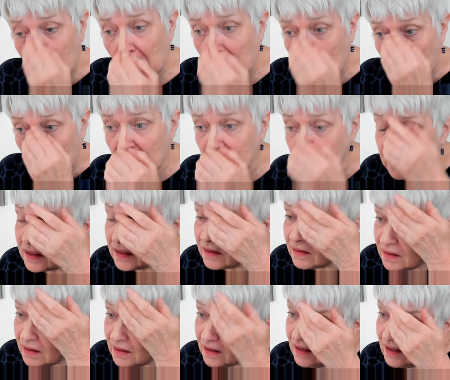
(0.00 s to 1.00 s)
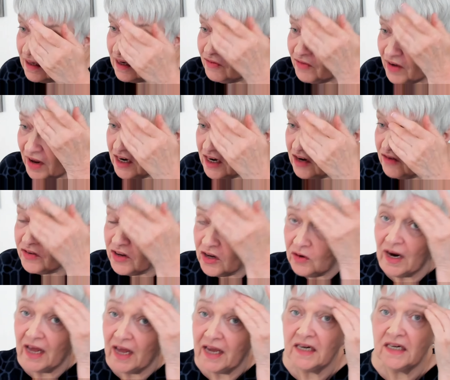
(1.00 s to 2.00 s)
And if any of
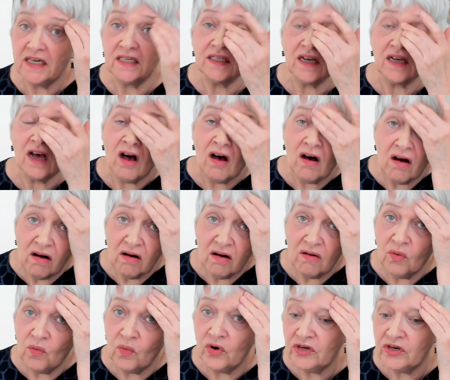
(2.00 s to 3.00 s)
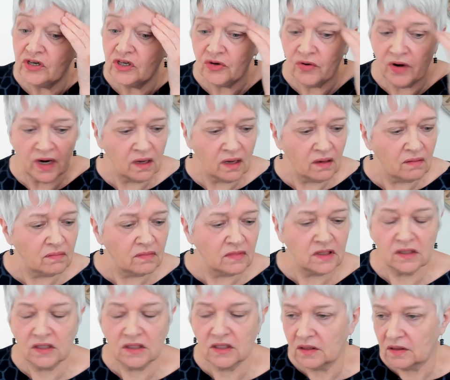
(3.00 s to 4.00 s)
you ladies are wondering,
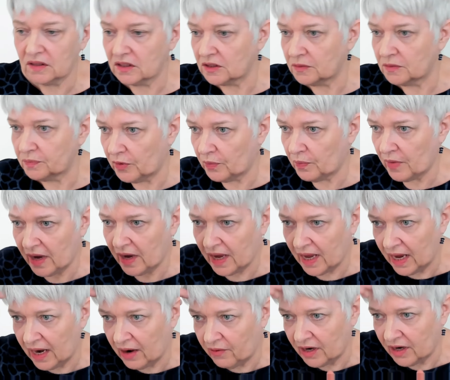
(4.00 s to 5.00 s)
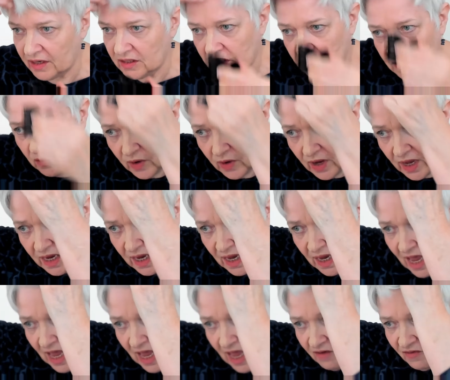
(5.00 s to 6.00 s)
just put my hair out of the way.
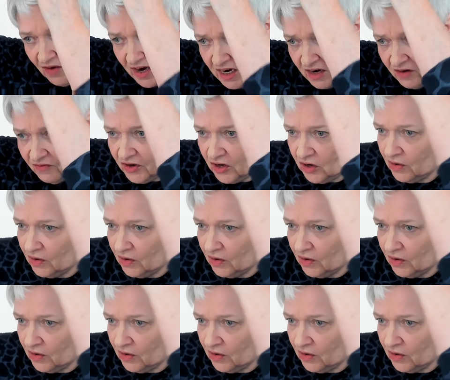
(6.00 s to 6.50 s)
If any of you